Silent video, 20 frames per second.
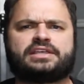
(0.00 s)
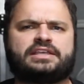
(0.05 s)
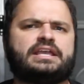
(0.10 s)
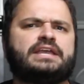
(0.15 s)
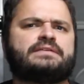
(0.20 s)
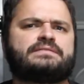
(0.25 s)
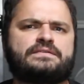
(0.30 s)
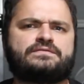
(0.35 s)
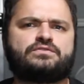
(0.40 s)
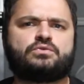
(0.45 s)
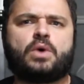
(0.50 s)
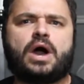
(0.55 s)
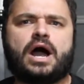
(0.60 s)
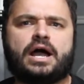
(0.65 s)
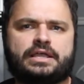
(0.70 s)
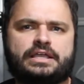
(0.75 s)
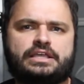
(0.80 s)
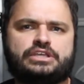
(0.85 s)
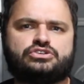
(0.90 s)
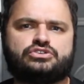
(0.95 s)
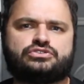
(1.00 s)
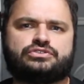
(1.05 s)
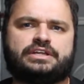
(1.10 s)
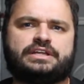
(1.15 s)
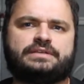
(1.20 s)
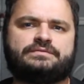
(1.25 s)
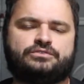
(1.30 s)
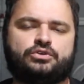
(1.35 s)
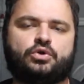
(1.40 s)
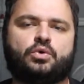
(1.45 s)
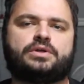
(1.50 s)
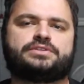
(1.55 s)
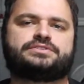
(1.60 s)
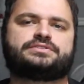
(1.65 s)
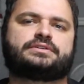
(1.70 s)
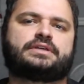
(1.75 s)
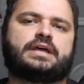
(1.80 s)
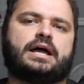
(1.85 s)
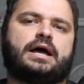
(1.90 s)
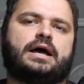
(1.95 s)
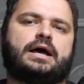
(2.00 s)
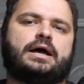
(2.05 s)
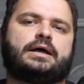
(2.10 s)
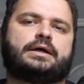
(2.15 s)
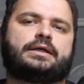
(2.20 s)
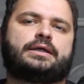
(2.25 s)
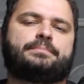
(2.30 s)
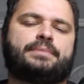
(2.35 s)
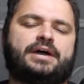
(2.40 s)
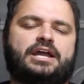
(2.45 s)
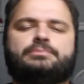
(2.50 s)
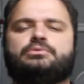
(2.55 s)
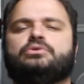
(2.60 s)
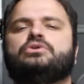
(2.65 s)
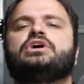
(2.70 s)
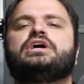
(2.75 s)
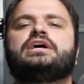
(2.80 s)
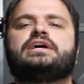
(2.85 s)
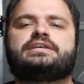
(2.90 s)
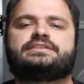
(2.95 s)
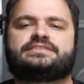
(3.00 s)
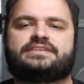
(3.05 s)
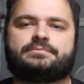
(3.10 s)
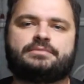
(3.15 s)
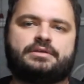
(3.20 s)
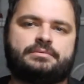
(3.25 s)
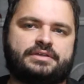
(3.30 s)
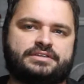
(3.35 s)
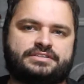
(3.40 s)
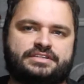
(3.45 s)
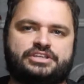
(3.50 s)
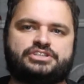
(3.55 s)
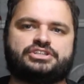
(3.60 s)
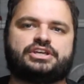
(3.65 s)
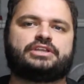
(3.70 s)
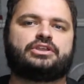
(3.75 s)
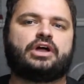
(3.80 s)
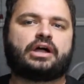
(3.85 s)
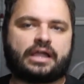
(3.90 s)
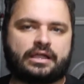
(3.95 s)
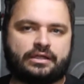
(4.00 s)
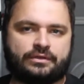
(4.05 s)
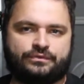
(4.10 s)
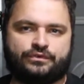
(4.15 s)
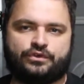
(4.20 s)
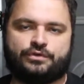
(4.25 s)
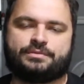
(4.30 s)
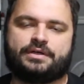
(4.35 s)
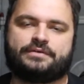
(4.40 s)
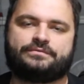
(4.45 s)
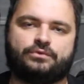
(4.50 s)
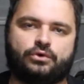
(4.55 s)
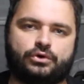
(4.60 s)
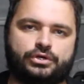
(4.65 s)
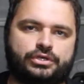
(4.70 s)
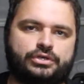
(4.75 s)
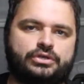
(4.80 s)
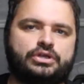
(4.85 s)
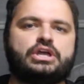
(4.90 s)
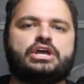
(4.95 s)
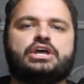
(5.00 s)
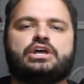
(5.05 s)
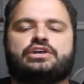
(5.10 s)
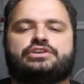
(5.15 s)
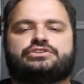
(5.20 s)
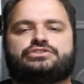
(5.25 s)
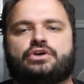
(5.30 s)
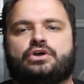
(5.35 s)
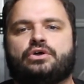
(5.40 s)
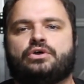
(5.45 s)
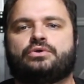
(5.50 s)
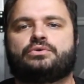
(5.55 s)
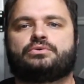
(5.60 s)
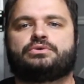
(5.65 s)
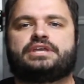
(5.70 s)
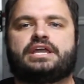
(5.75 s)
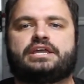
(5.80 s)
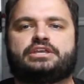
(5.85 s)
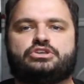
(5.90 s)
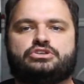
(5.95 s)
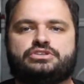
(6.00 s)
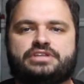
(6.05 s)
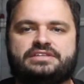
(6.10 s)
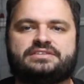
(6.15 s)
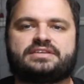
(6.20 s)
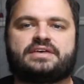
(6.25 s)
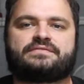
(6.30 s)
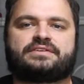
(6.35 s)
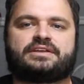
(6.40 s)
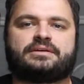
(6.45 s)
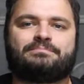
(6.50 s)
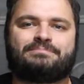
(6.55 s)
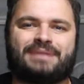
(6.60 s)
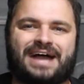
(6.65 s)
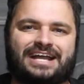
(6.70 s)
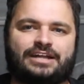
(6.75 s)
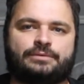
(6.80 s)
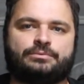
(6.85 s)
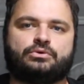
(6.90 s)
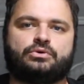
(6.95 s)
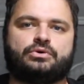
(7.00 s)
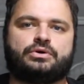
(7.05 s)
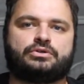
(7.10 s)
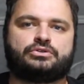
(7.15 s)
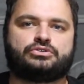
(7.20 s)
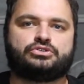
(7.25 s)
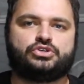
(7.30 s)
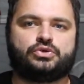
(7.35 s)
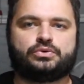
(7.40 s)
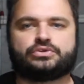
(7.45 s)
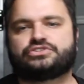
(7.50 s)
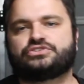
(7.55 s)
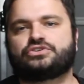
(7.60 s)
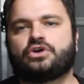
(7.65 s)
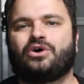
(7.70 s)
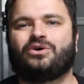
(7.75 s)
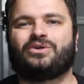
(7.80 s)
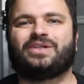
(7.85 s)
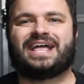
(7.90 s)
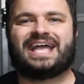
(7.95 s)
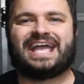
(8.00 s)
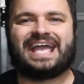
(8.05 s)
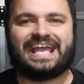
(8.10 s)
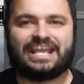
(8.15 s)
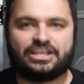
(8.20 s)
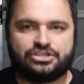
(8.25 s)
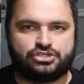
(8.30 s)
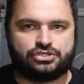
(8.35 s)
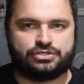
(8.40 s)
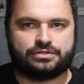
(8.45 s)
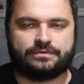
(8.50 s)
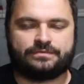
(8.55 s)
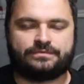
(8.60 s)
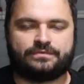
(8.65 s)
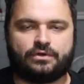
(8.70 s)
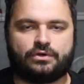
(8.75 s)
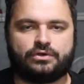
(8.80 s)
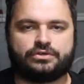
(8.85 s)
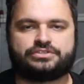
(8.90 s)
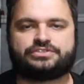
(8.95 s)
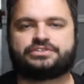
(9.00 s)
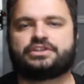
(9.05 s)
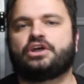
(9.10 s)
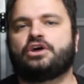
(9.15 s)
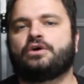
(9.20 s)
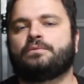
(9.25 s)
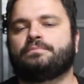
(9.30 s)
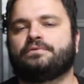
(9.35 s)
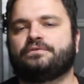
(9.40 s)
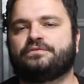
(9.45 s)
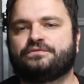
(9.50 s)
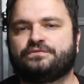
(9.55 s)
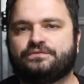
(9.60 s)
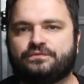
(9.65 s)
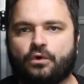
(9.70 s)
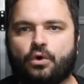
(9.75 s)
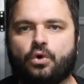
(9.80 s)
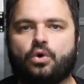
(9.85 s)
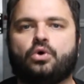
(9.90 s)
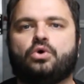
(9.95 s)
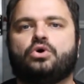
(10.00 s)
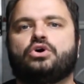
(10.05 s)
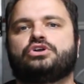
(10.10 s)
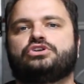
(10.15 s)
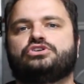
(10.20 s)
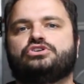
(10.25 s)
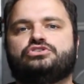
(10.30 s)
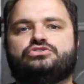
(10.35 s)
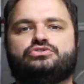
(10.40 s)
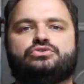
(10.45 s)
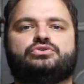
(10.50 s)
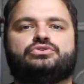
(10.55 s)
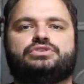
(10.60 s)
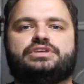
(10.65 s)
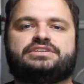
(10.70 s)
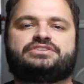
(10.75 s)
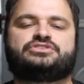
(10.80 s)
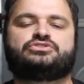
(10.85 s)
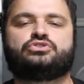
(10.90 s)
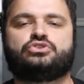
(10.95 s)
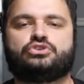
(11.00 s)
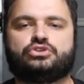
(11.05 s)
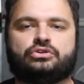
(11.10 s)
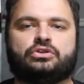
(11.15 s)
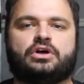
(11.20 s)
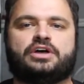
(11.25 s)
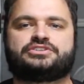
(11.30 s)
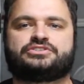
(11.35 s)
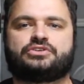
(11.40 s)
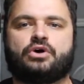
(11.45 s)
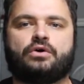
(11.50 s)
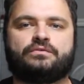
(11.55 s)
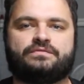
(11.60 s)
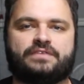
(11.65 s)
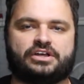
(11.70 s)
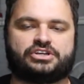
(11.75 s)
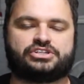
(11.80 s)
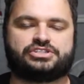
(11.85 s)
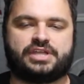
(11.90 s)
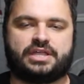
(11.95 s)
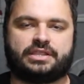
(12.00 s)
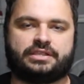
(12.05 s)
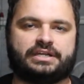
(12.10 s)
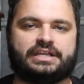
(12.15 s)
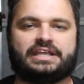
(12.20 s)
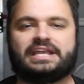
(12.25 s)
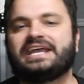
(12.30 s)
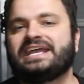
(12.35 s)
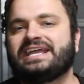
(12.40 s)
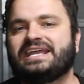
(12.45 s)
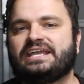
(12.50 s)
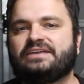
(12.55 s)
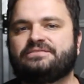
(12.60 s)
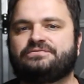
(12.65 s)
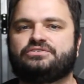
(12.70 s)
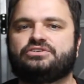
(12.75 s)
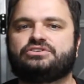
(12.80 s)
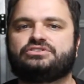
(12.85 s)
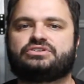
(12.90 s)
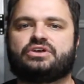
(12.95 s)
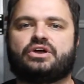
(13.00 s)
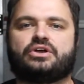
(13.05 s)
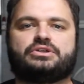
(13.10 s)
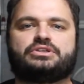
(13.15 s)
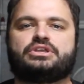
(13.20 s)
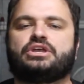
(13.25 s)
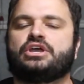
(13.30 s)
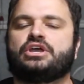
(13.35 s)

if you are interested, if your one's compatible, send me a message and I can confirm that for you. So yeah, you need to have a compatible newer style head unit first before you do this to utilize the whole functionality. If you don't,